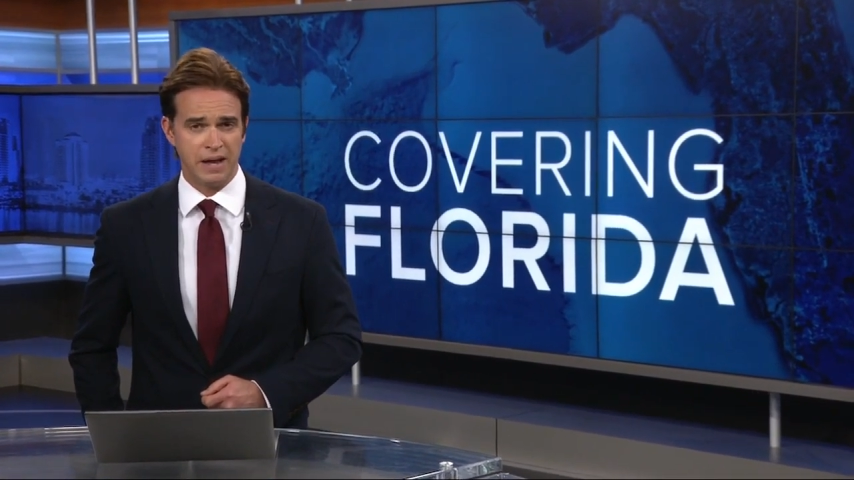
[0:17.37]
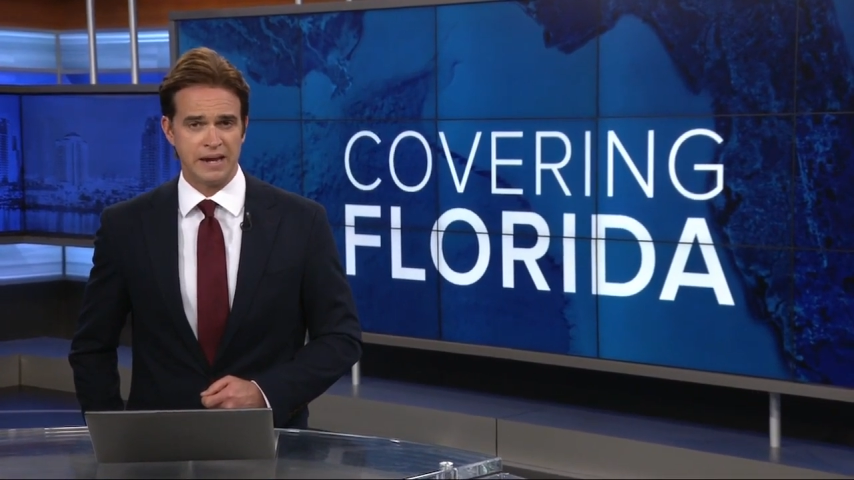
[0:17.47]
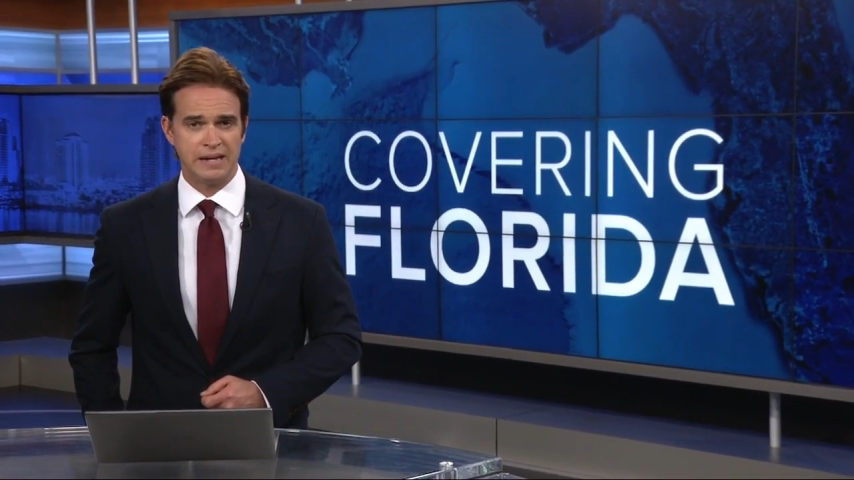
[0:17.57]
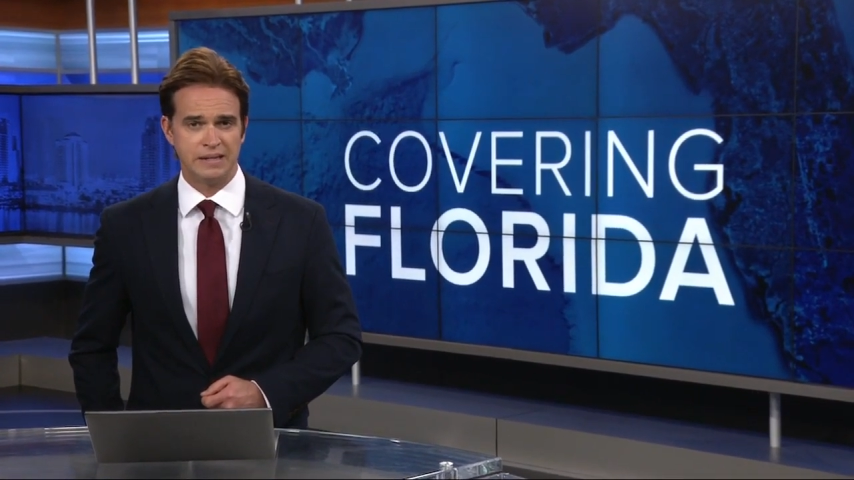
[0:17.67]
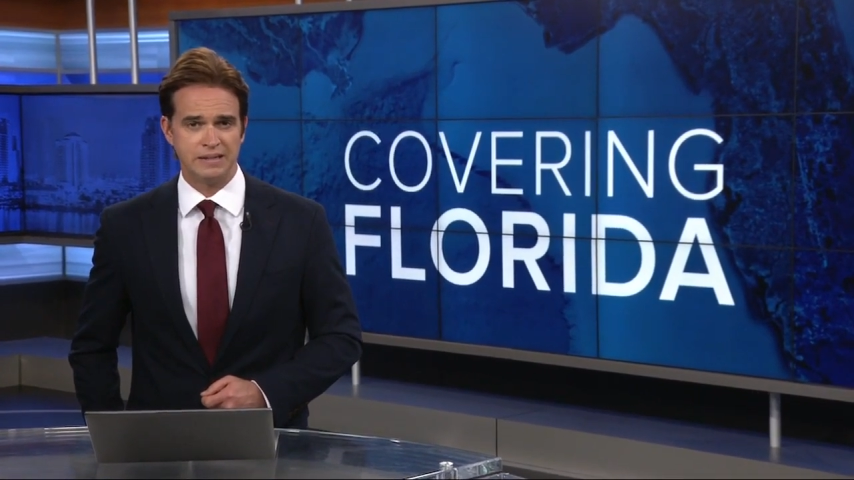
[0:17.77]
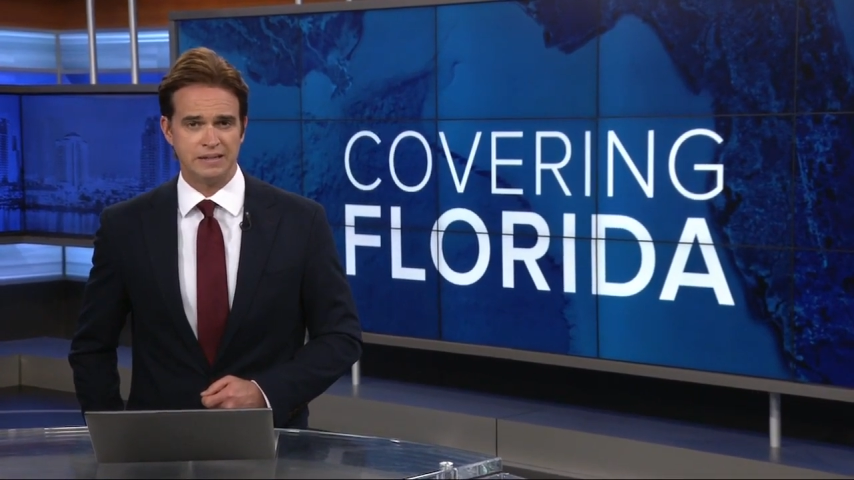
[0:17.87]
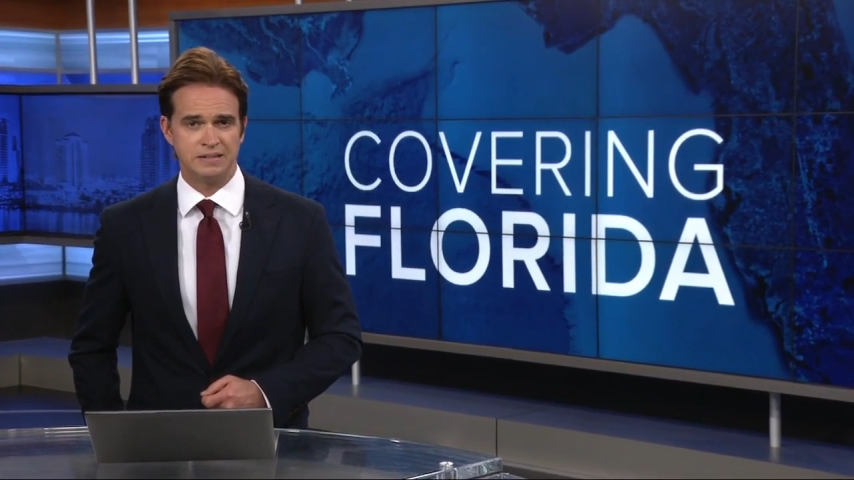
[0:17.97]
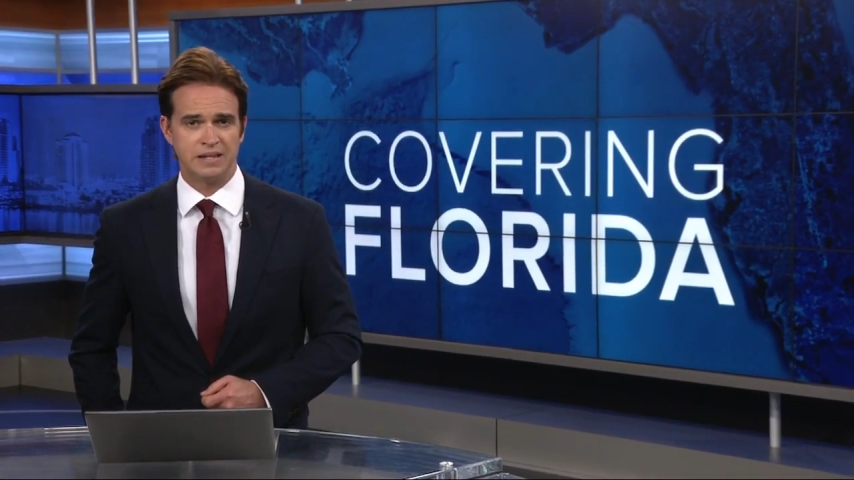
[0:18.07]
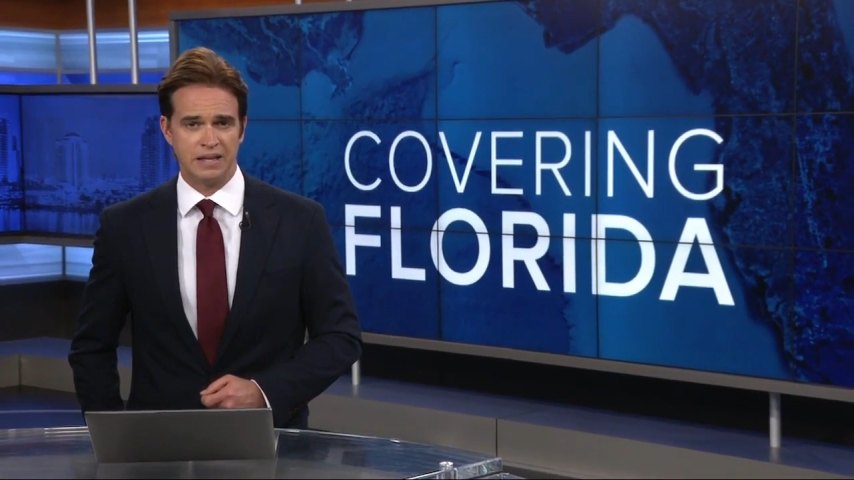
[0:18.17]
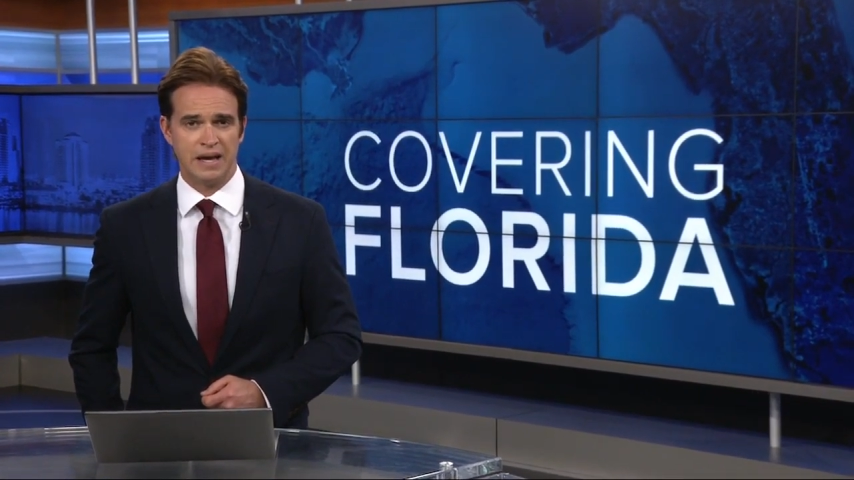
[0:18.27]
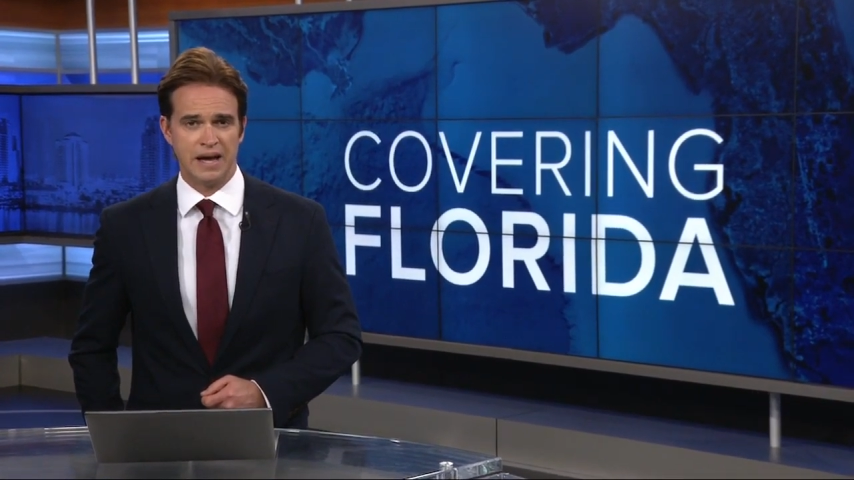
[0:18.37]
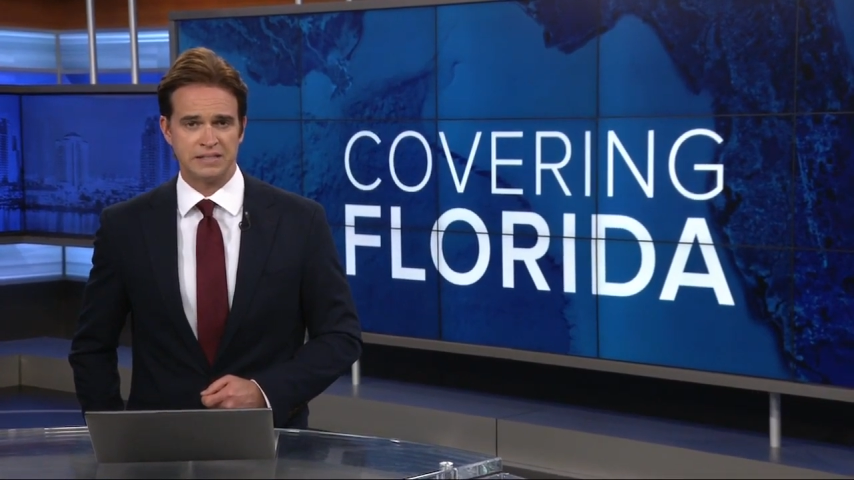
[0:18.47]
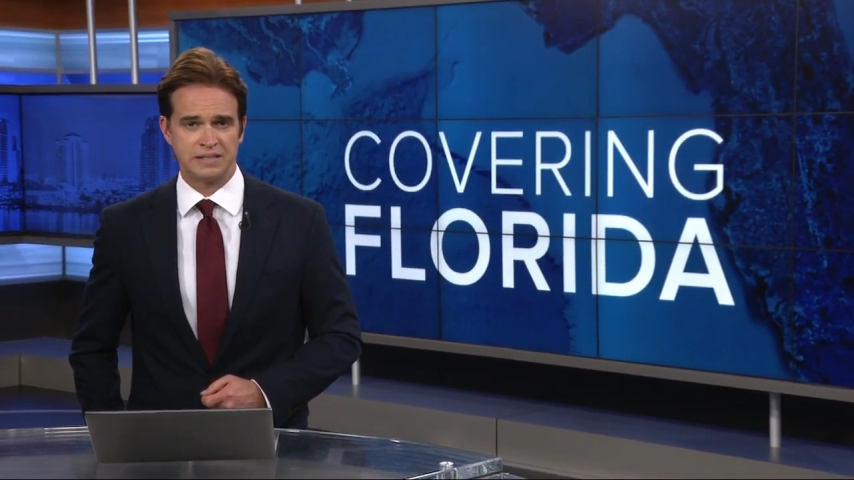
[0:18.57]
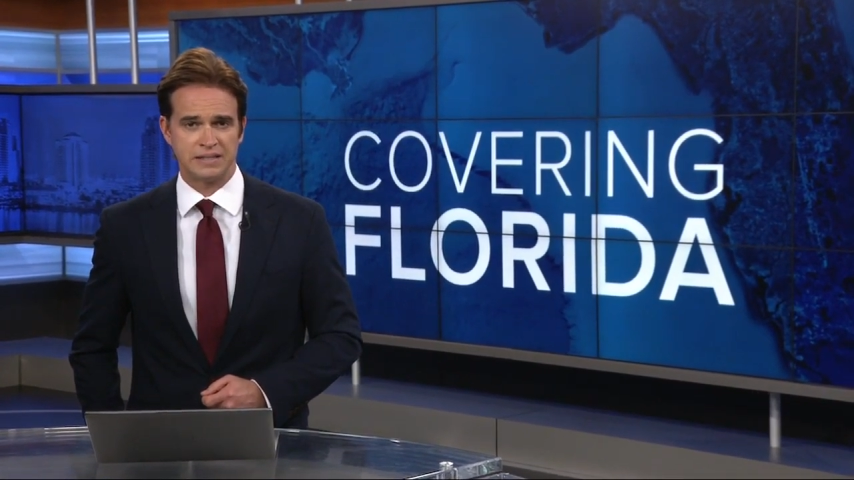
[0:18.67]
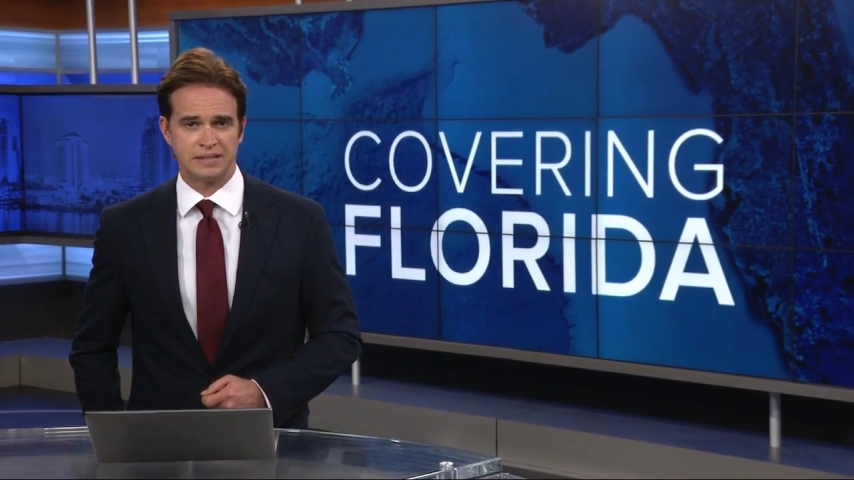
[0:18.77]
money in
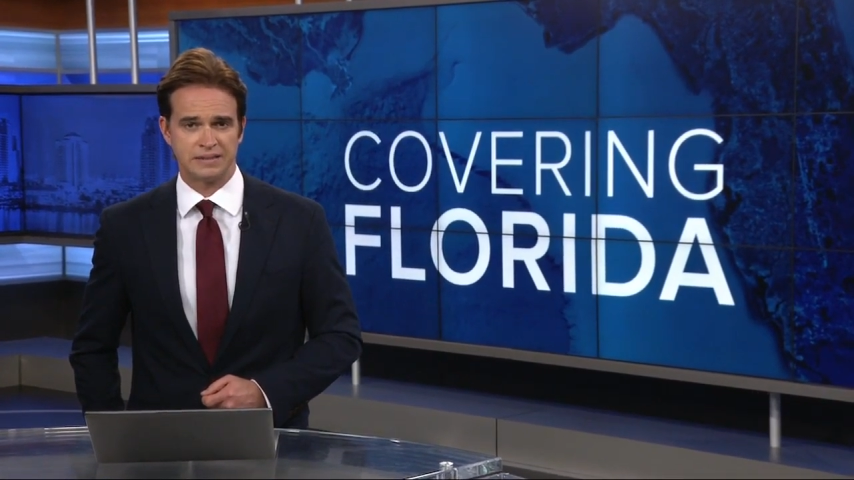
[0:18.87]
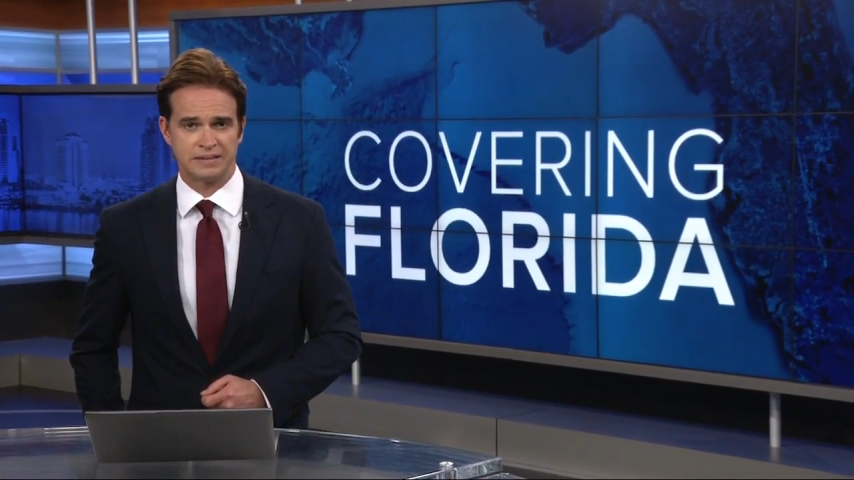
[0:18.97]
Tallahassee.